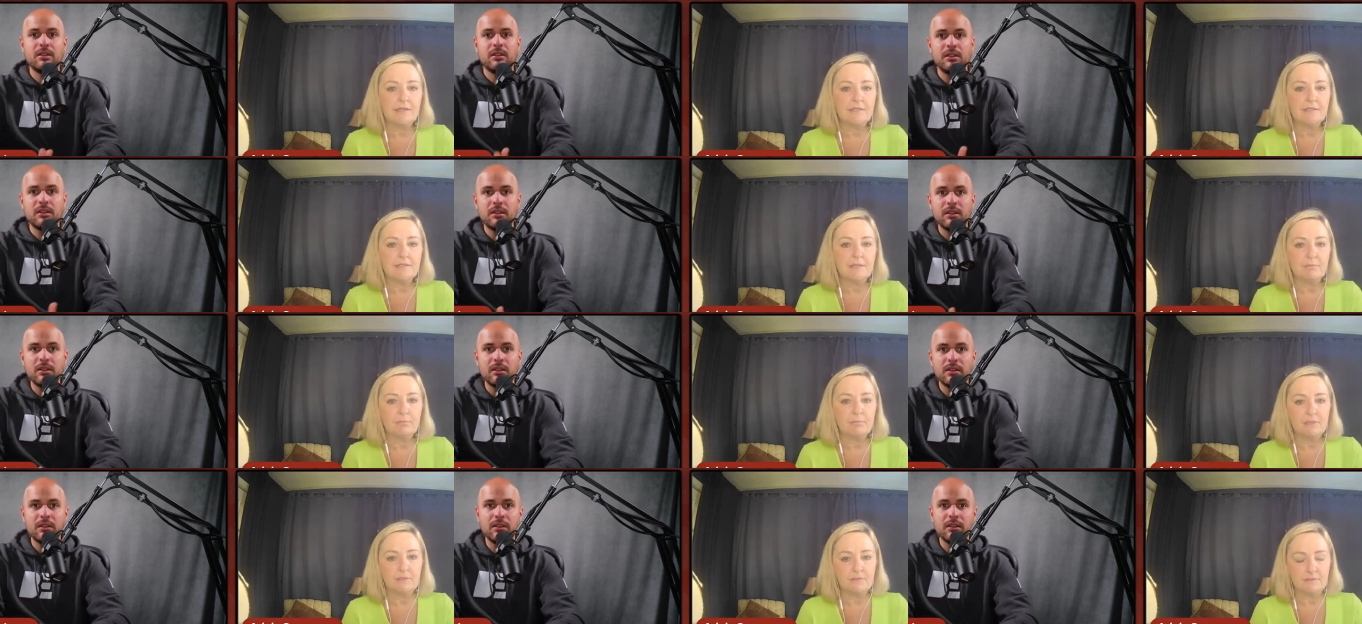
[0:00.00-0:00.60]

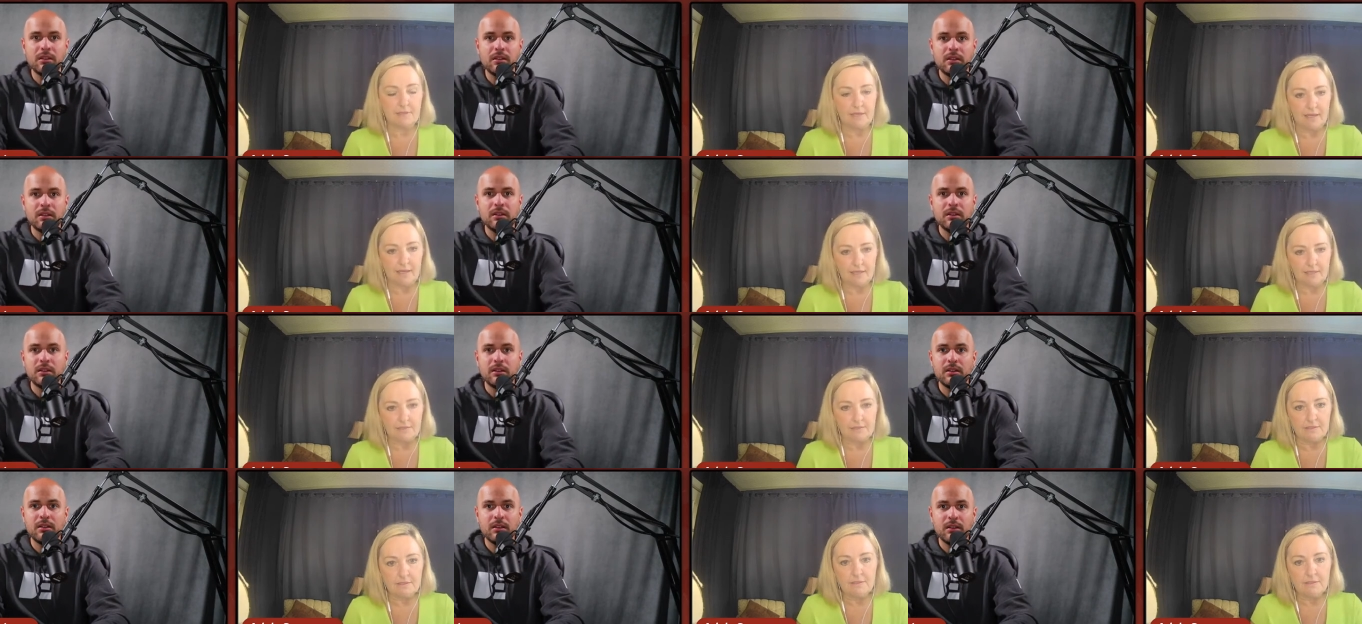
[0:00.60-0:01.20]
Speaker 1: somebody's
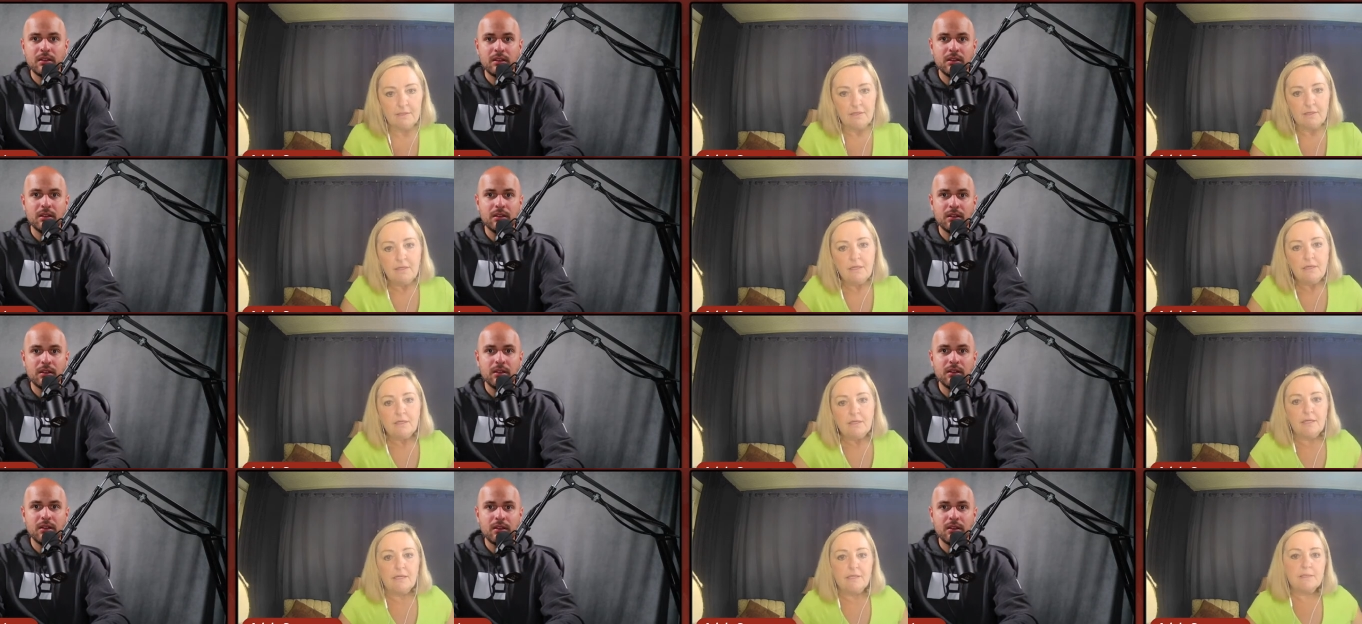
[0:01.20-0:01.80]
head.
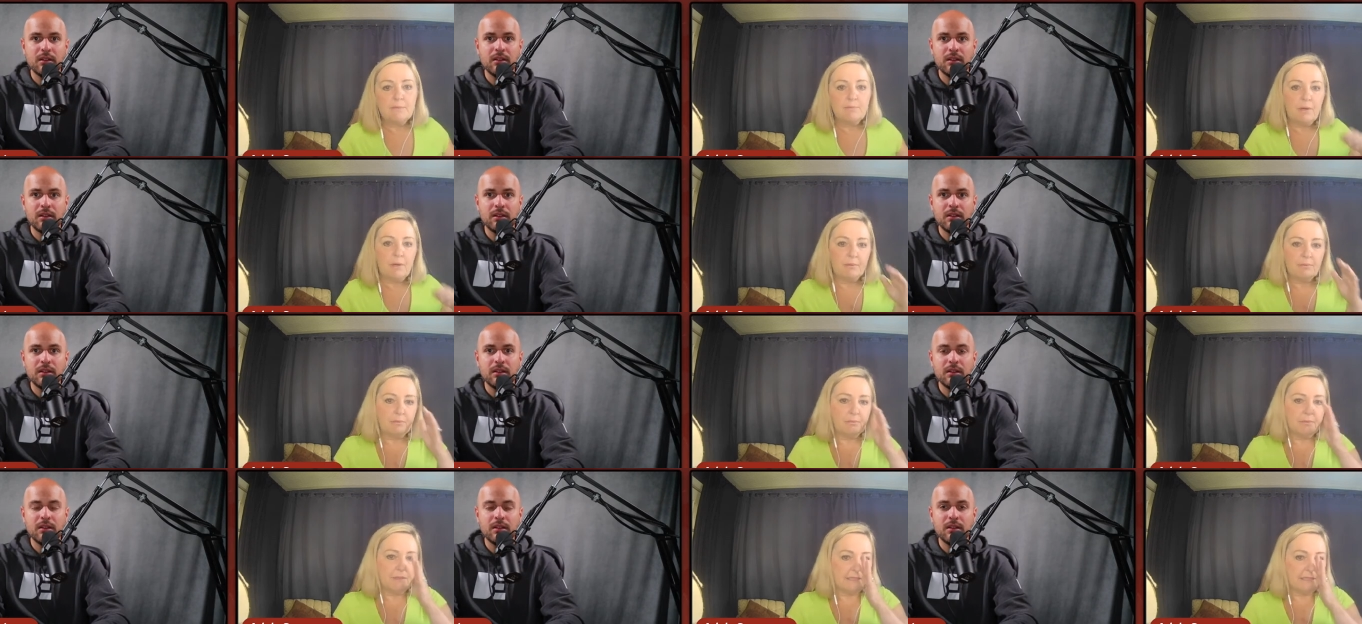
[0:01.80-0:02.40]
That's
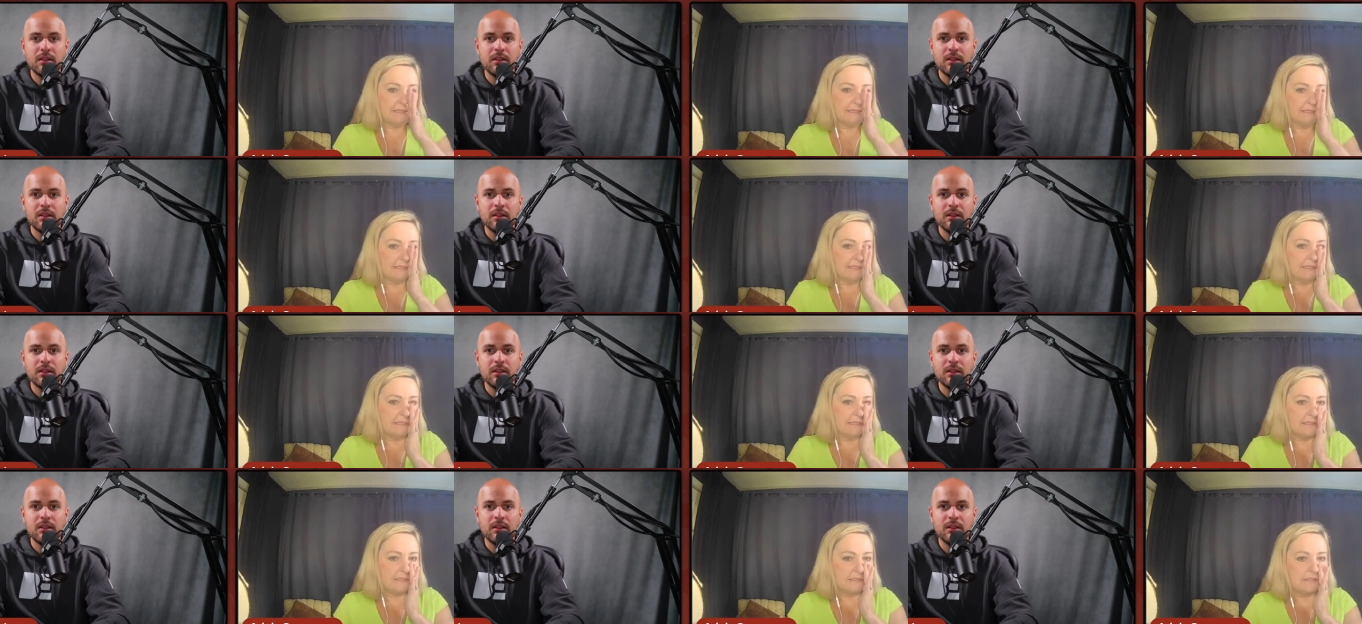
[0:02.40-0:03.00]
probably the
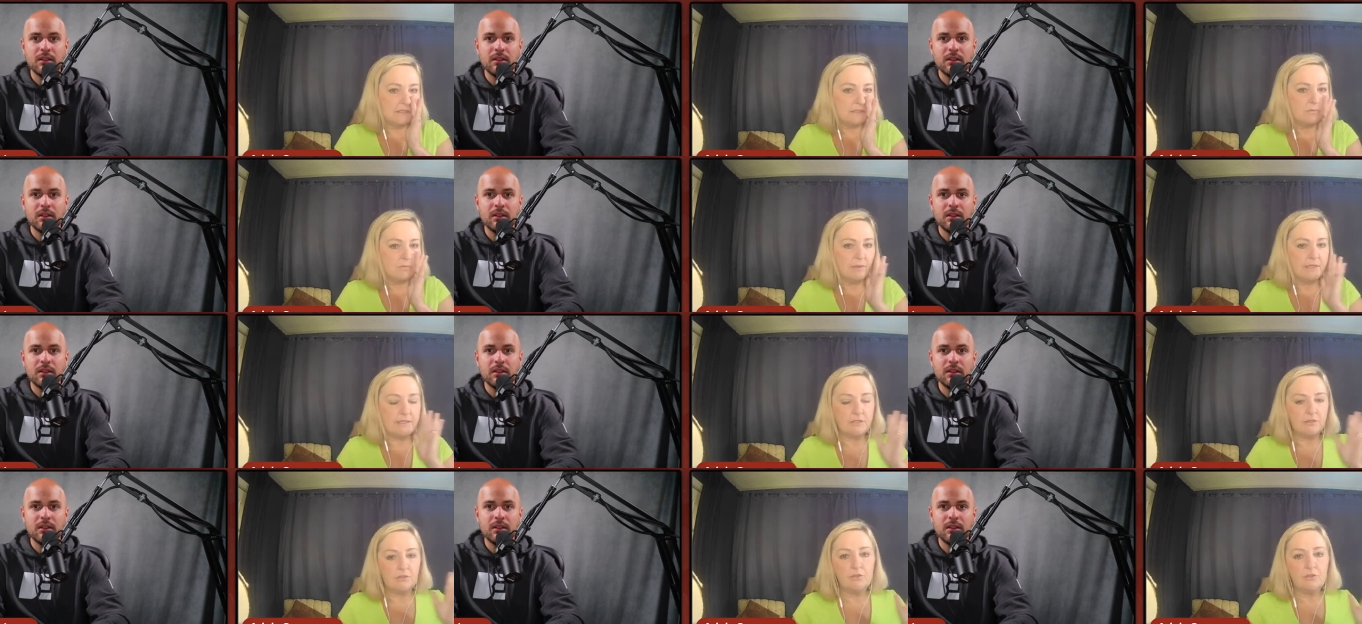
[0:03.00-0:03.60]
easiest way
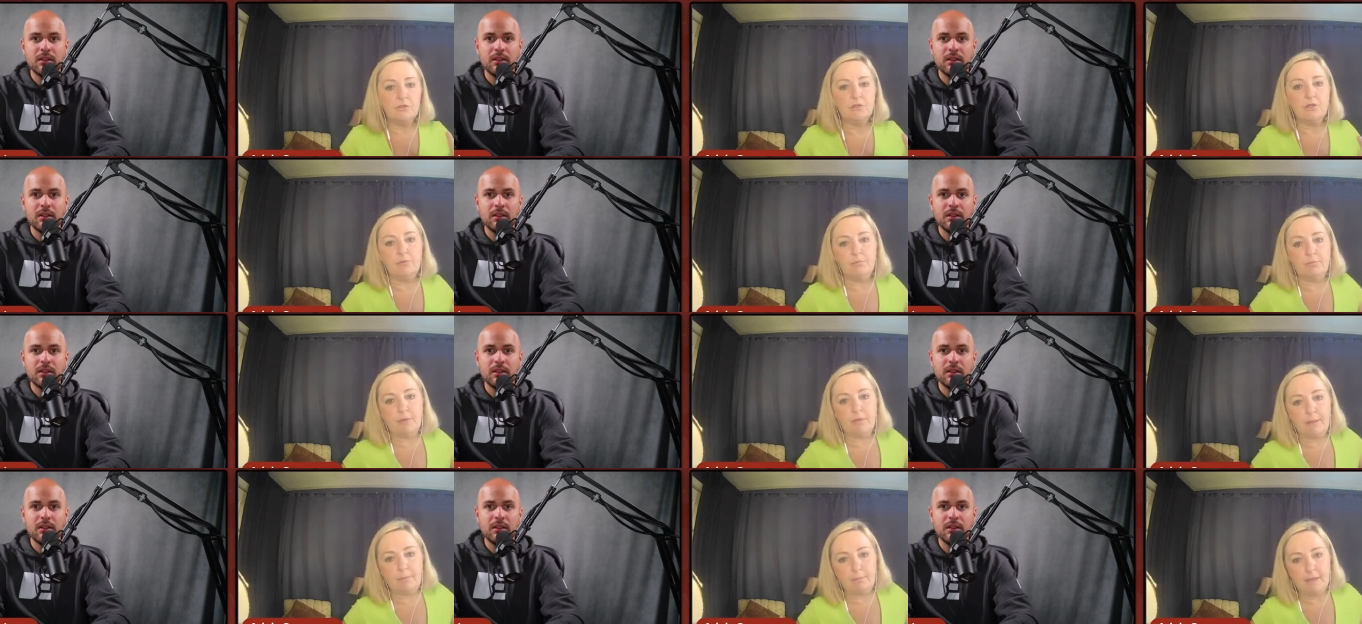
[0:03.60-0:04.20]
to look at
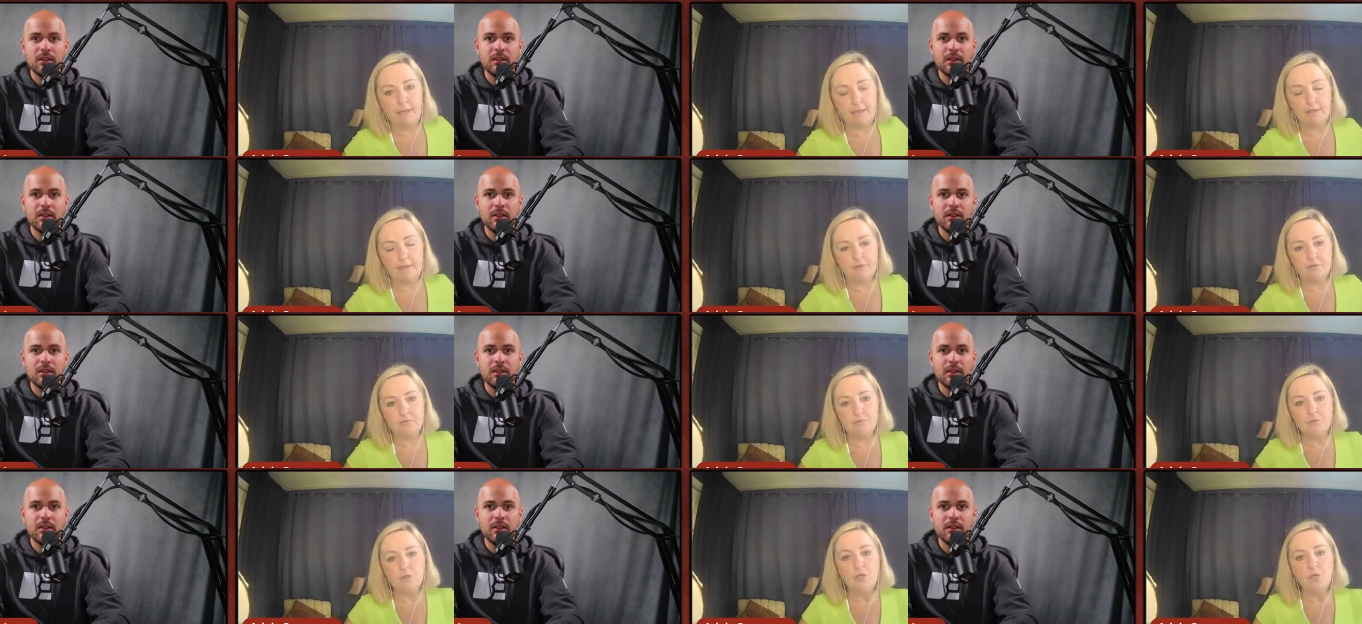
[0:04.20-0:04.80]
brain
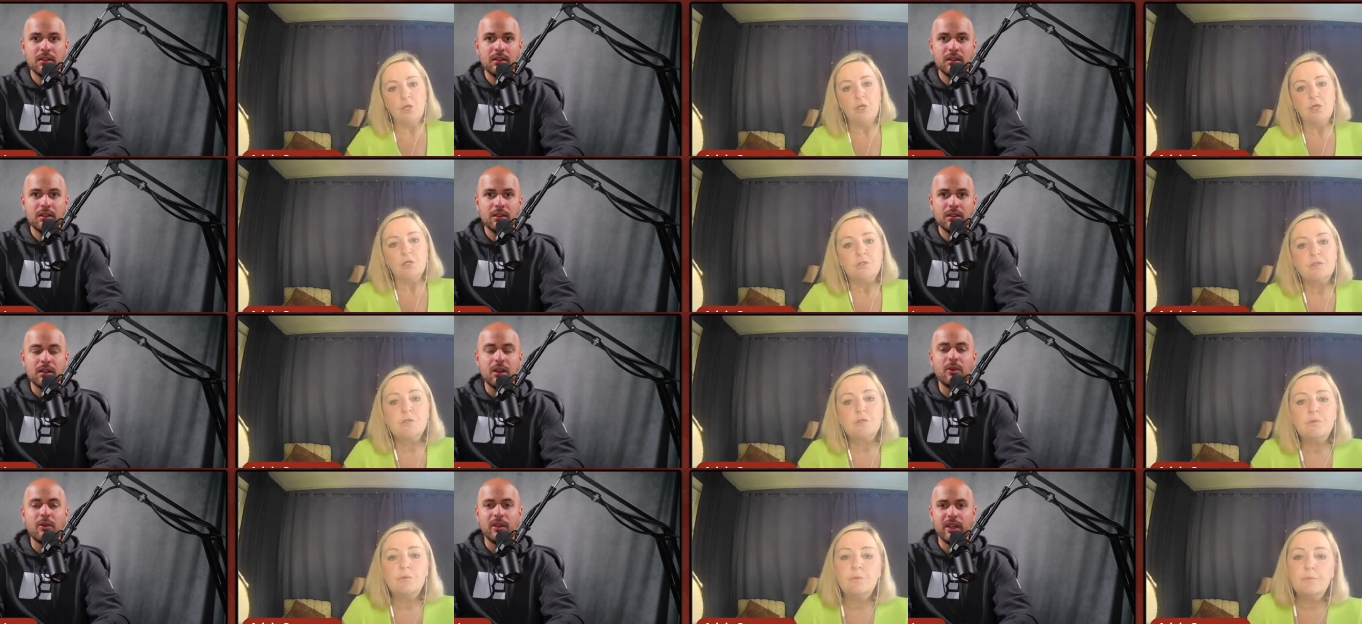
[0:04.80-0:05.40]
patterns. Okay.
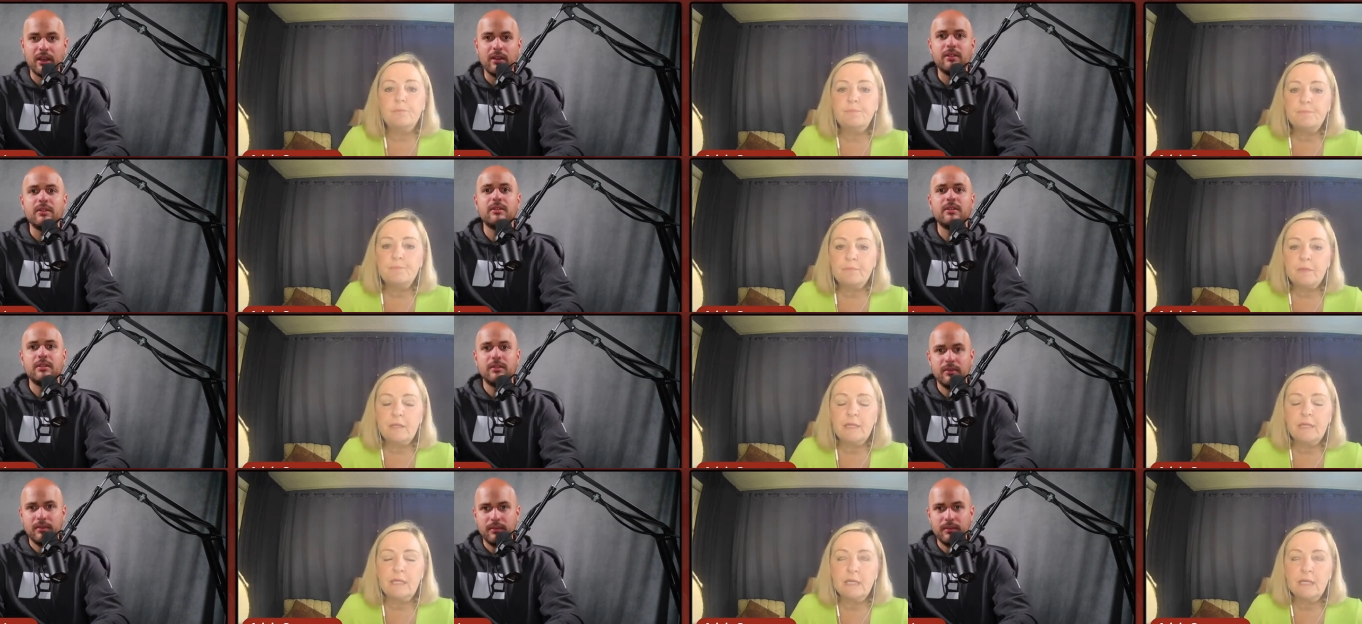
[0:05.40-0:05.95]
So, the